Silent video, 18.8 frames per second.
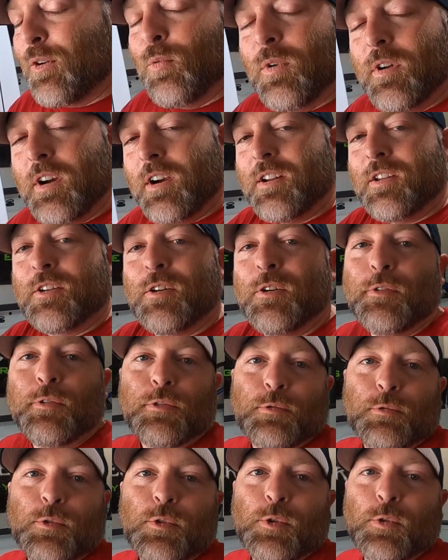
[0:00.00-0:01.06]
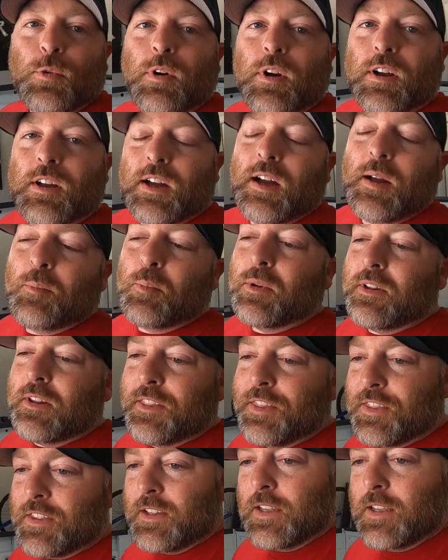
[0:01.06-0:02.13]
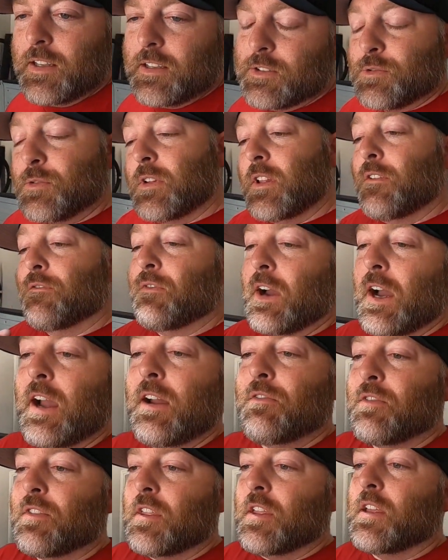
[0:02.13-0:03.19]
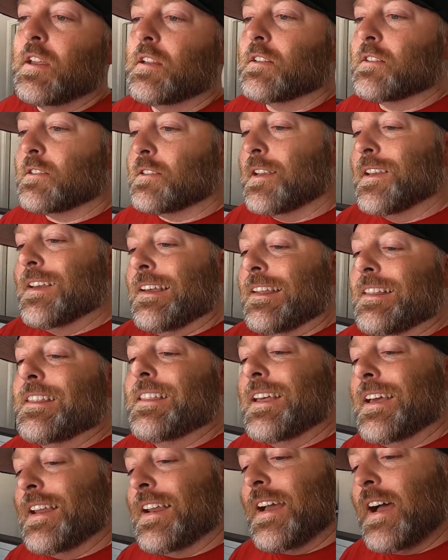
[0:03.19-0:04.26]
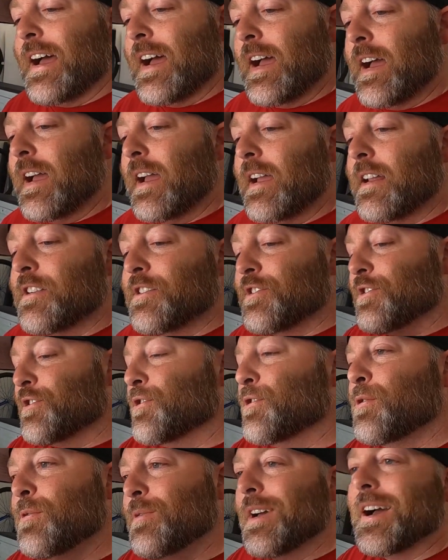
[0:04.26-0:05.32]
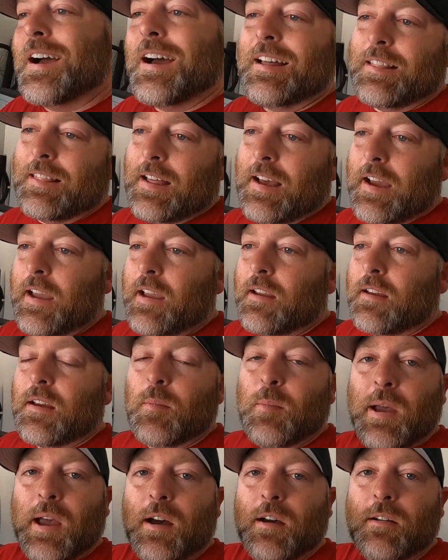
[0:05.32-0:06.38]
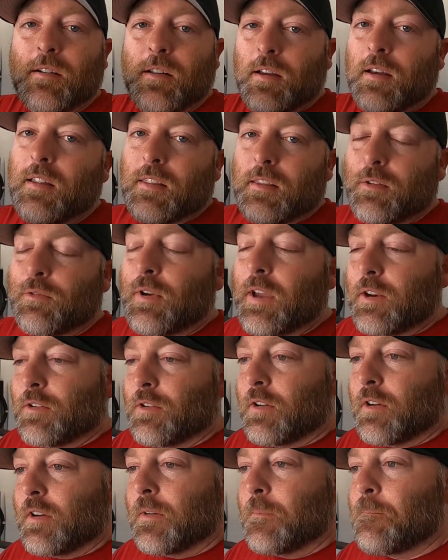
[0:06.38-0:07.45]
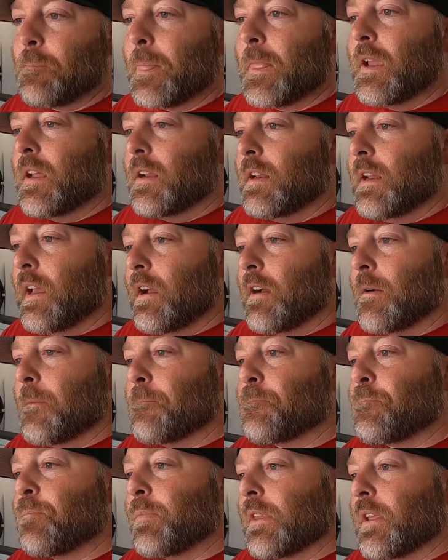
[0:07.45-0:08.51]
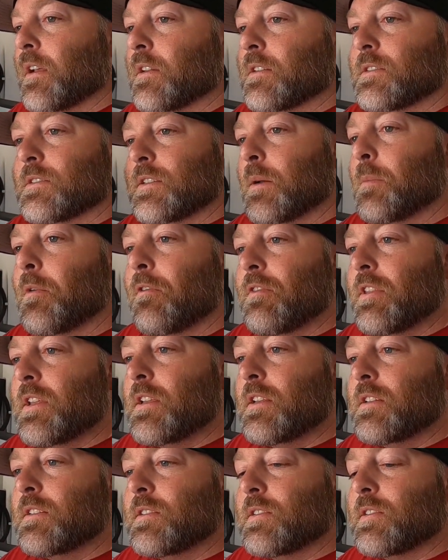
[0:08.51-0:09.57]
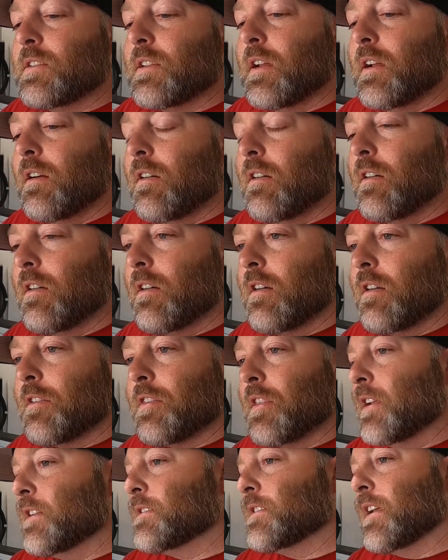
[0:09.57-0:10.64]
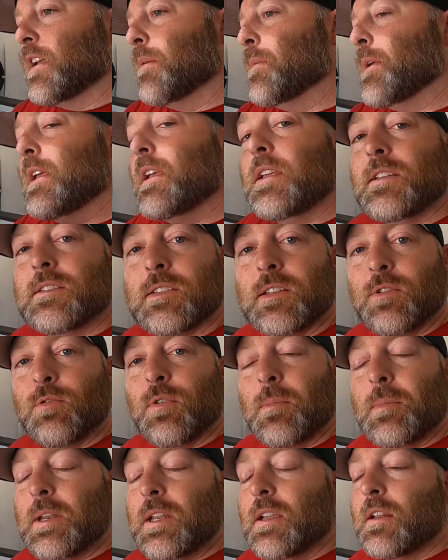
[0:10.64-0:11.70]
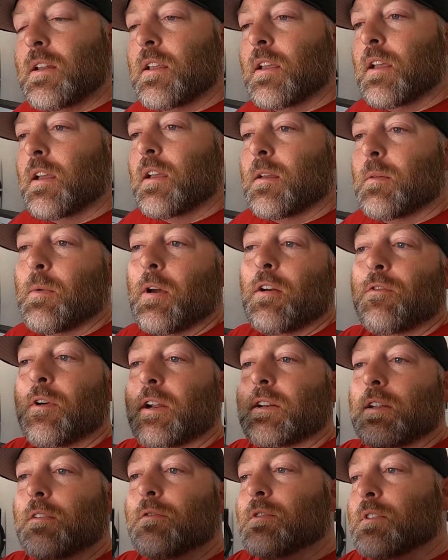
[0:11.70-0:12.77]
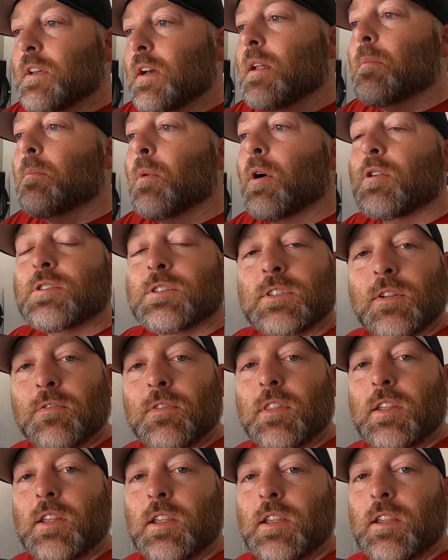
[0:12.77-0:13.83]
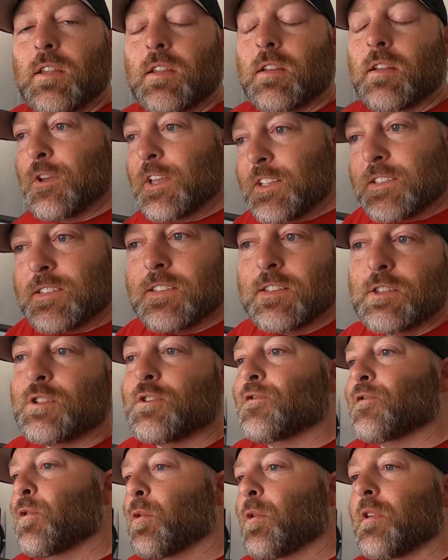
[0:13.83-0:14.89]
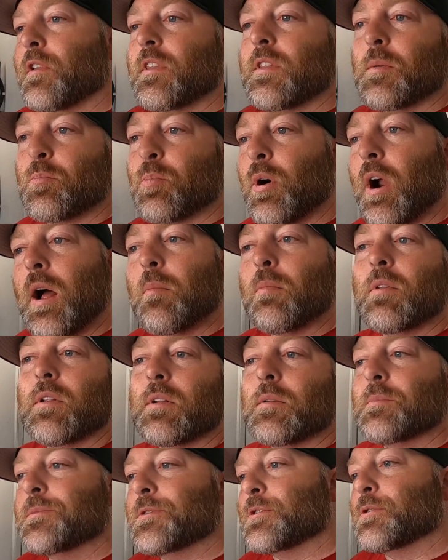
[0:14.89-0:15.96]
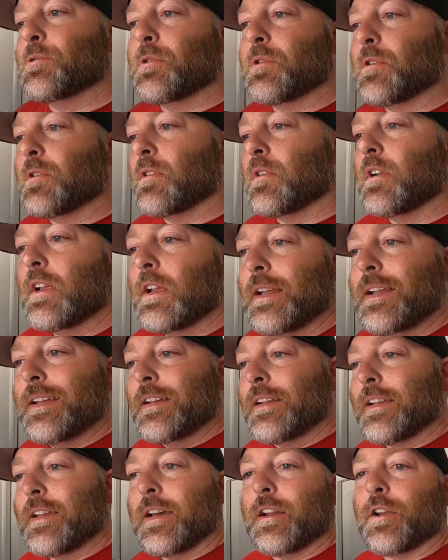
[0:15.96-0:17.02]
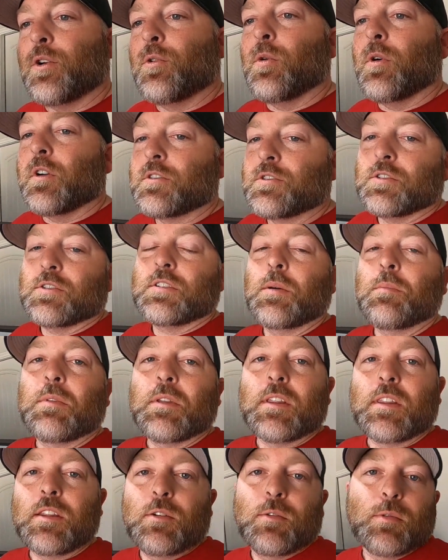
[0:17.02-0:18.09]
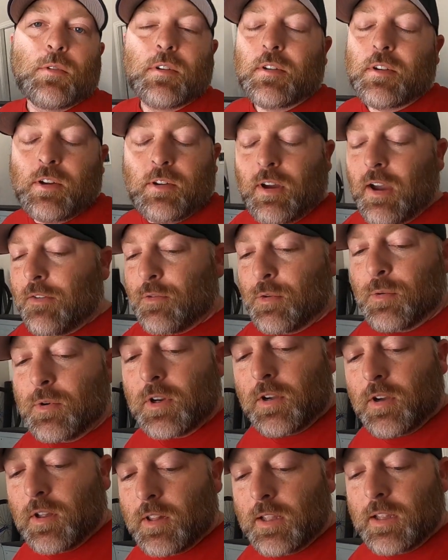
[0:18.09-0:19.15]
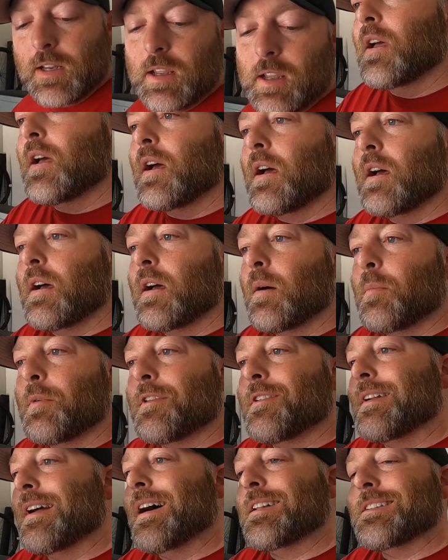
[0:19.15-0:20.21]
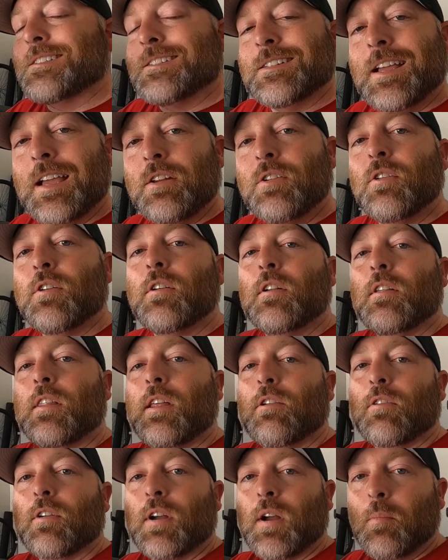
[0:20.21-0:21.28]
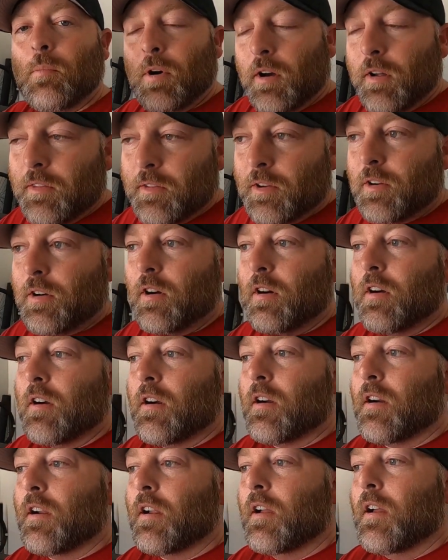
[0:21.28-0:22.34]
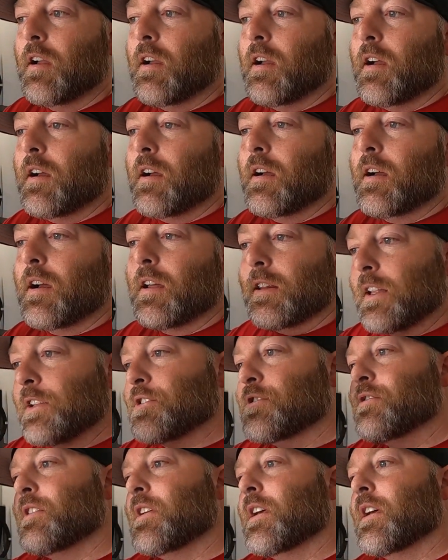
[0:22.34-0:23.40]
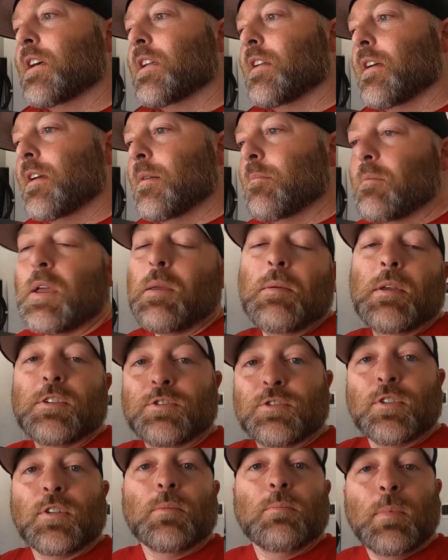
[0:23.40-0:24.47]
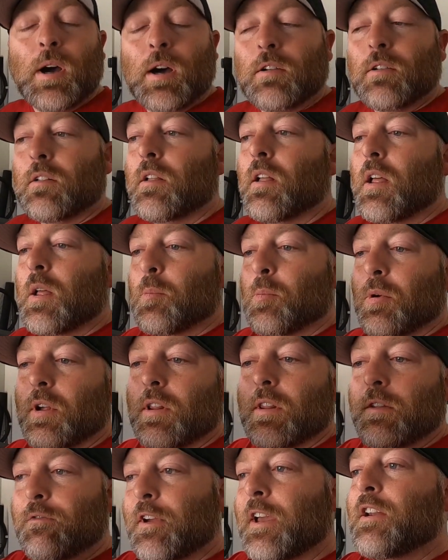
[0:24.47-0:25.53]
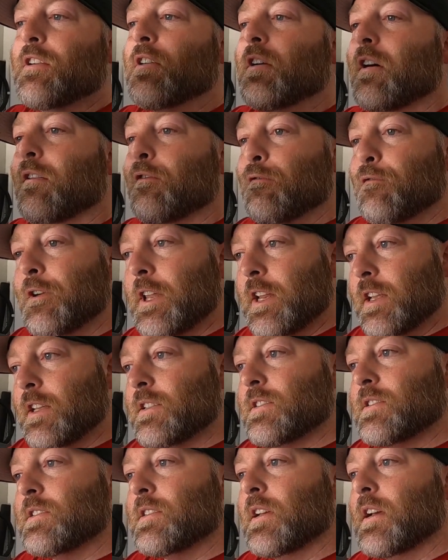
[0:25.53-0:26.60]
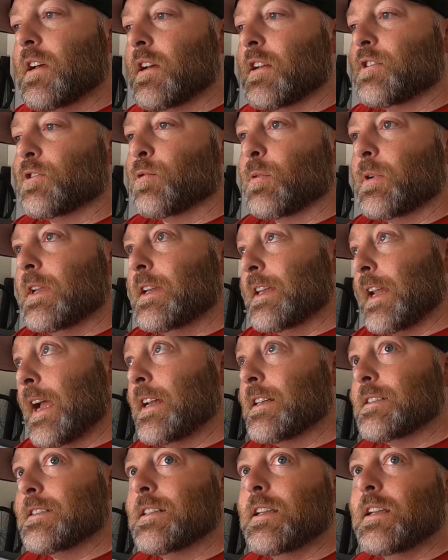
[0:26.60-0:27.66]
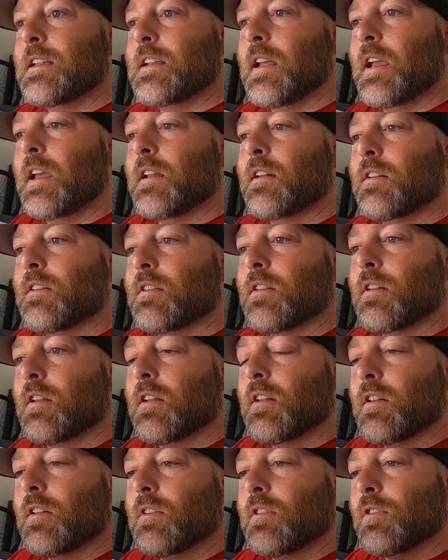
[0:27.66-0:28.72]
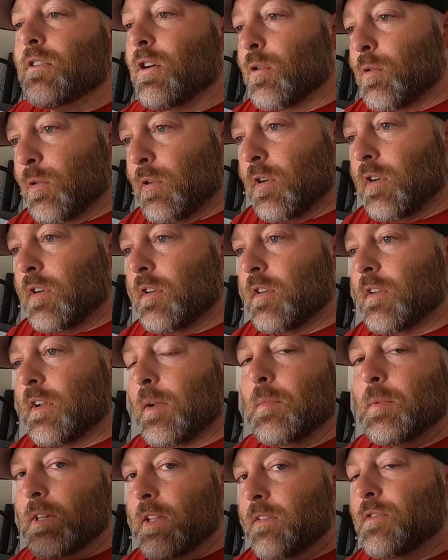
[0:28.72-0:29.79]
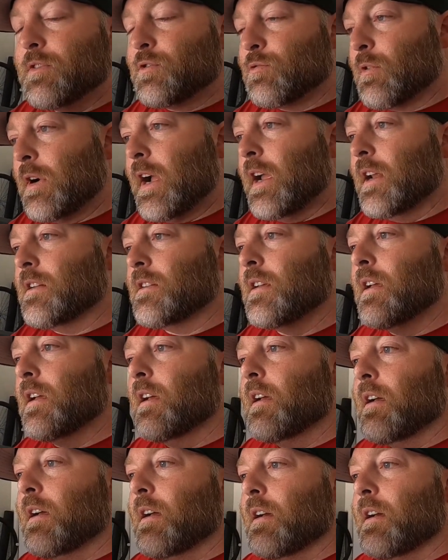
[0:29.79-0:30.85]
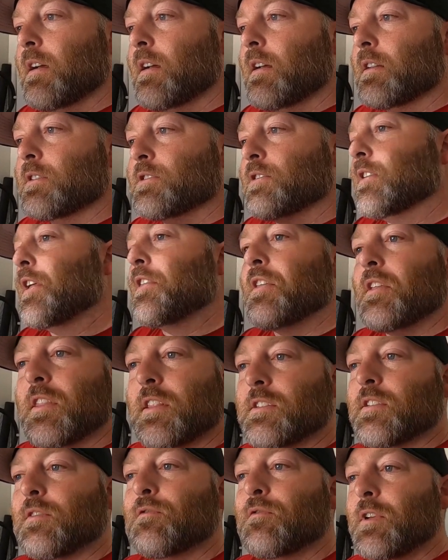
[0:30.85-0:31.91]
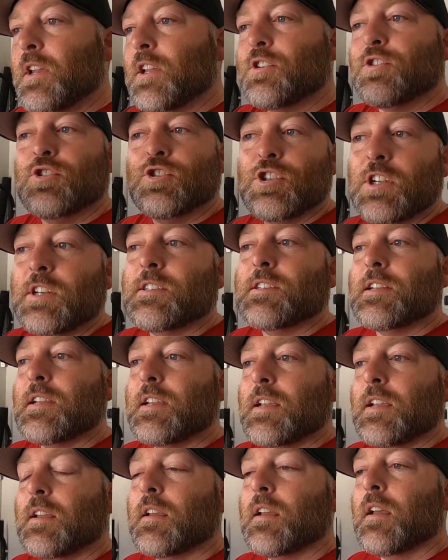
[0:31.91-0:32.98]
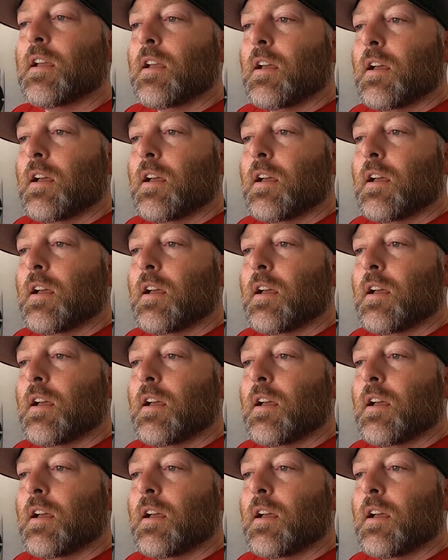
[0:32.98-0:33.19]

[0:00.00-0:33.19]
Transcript: I wanted to go through a couple of things, really 5 things, that I do not like about the Vanderhall. Now, some of these are things that can be easily remedied. As a matter of fact, I've done most of the fixes for the problems or kind of quirks or something that you want to, however you want to call it. But they're not standard. They don't come on the car unless you get maybe a certain model. But on the Vanderhall Venice, 2019 and lower, I believe is right. So nothing that's a Venice GT.